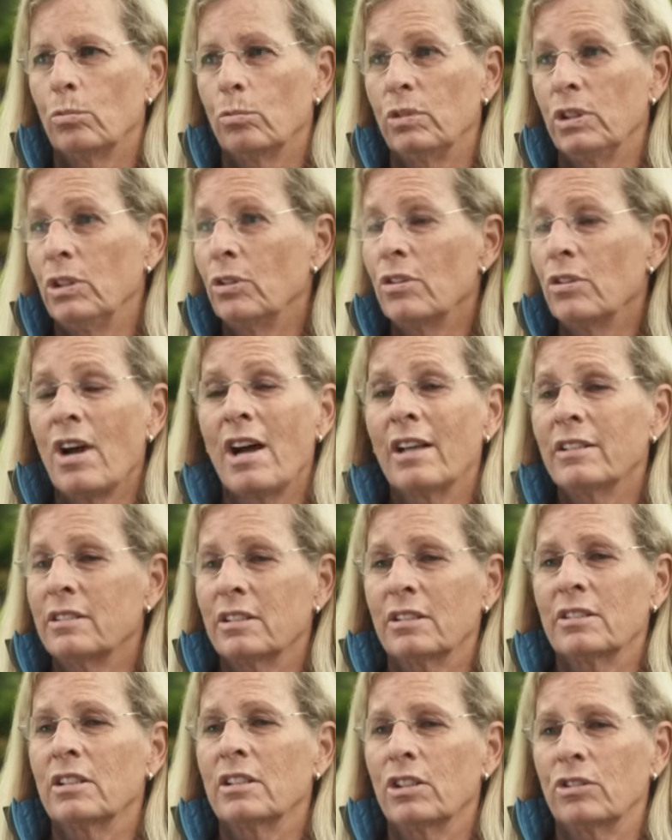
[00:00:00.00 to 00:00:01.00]
You're not
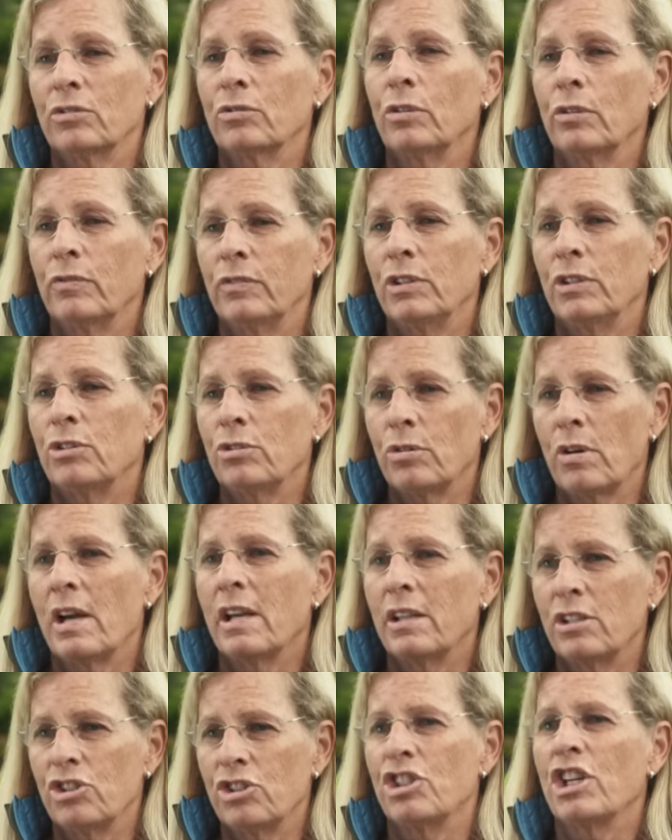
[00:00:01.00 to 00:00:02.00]
successful if you try
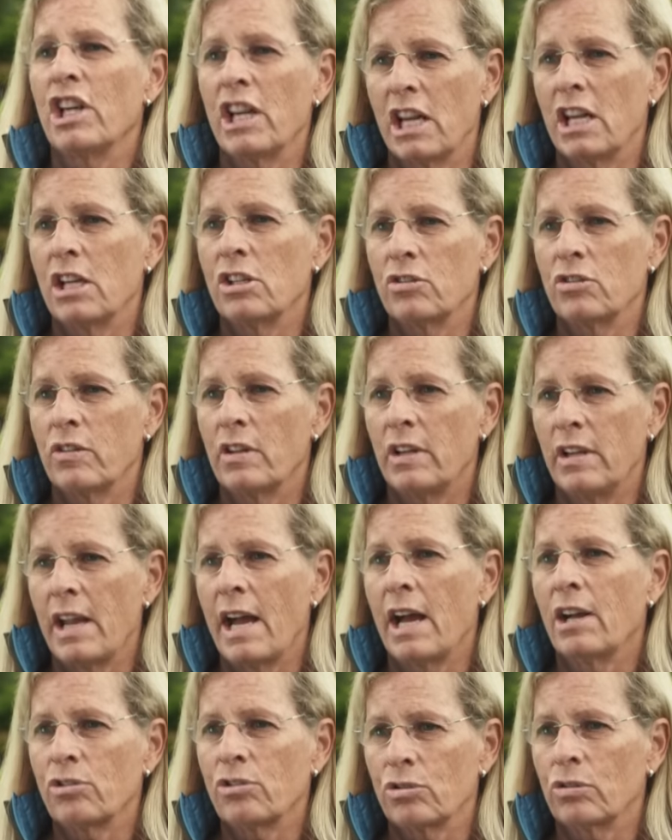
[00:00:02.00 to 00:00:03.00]
and change the
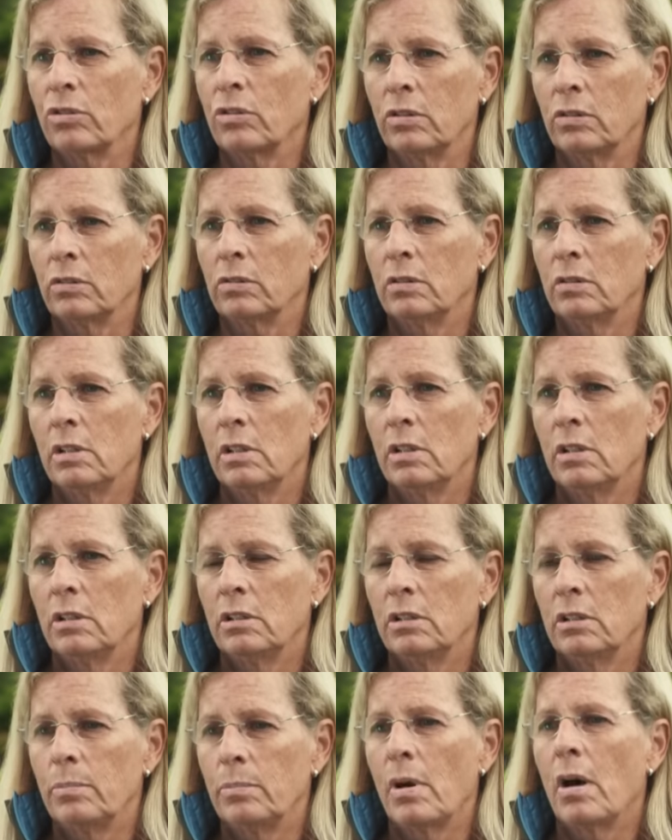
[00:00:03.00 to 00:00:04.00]
natural
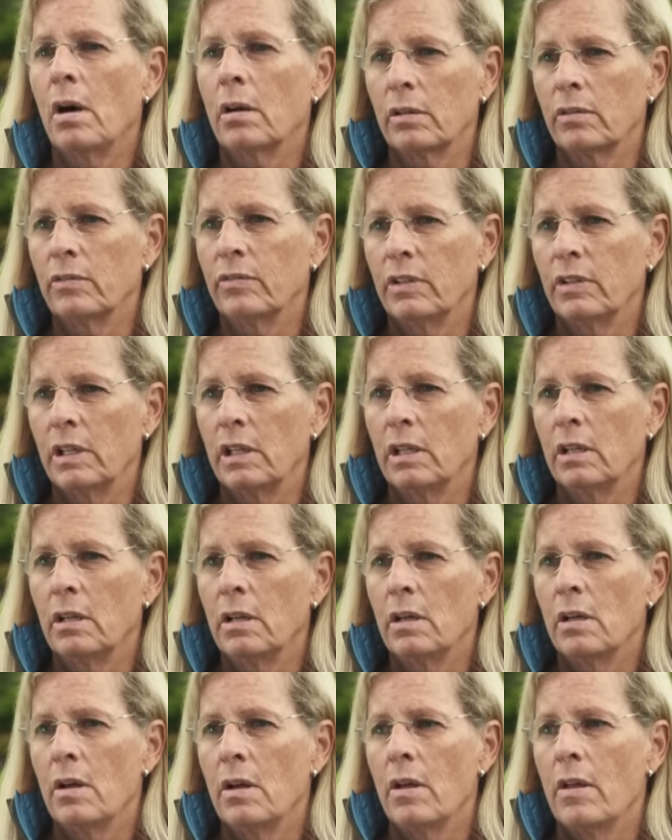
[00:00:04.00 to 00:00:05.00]
topography.
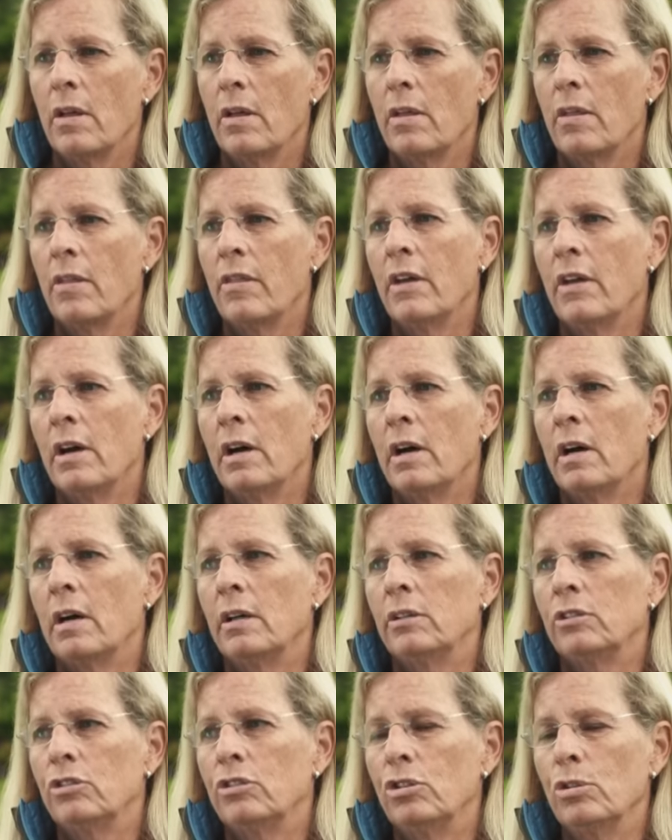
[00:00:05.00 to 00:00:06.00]

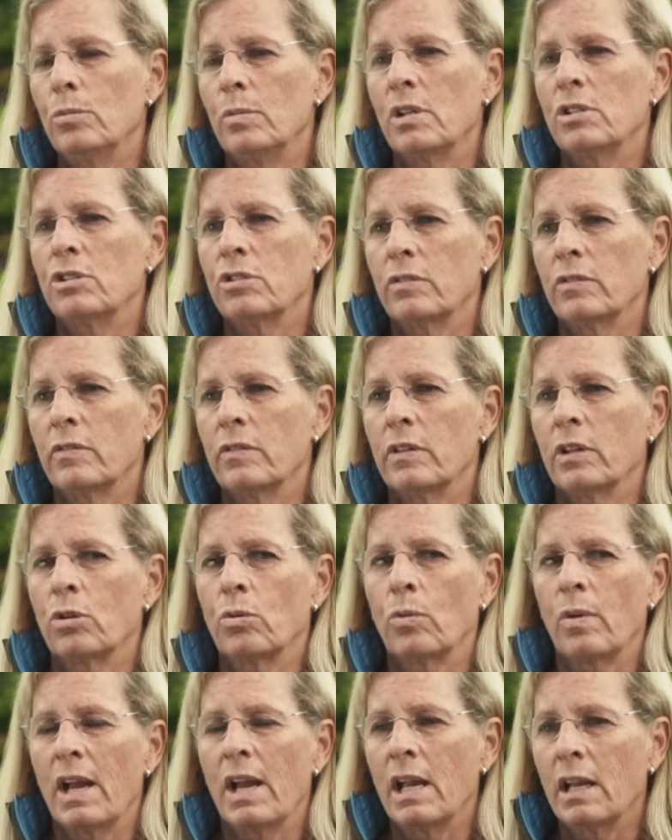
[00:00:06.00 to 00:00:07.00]
The too much of the
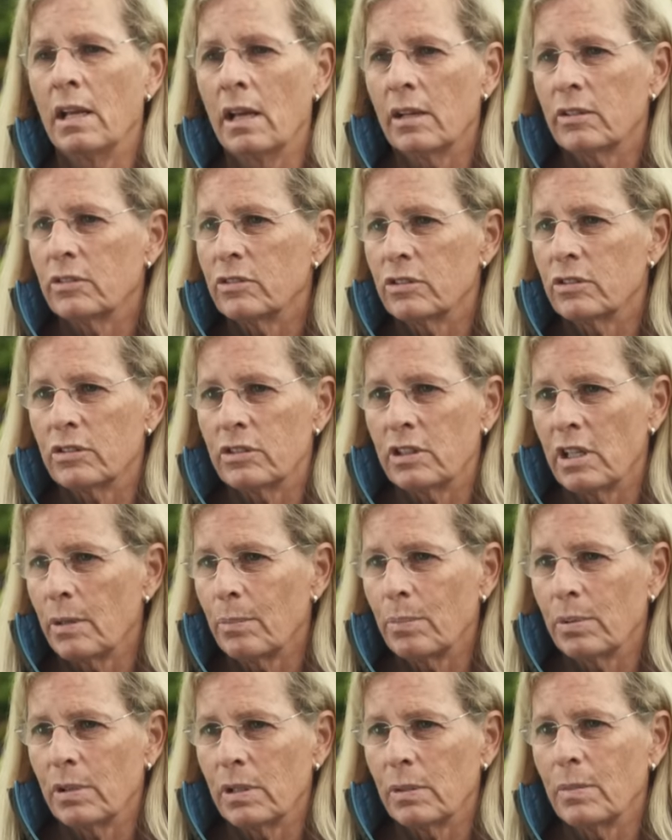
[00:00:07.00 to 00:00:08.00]
grade has to
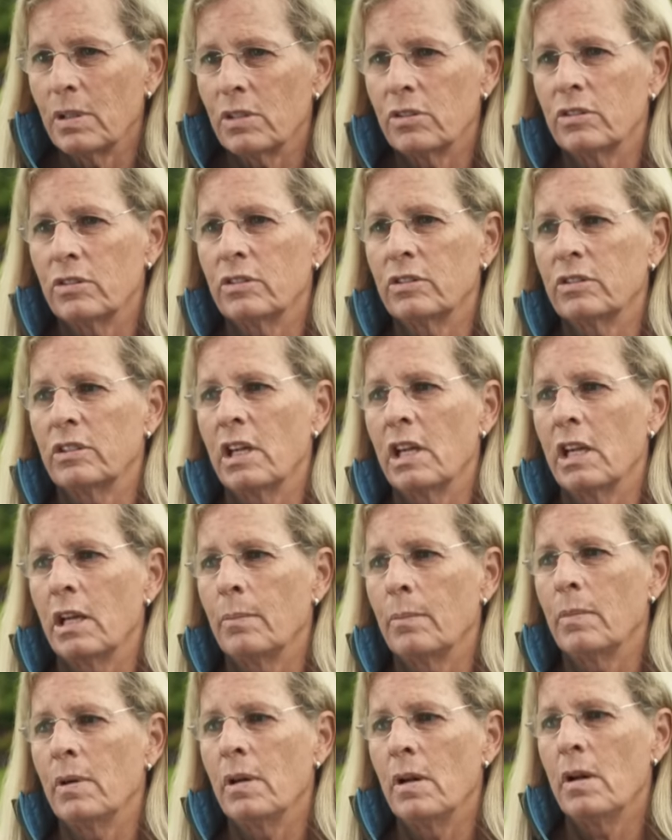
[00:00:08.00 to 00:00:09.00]
stay pretty much the same.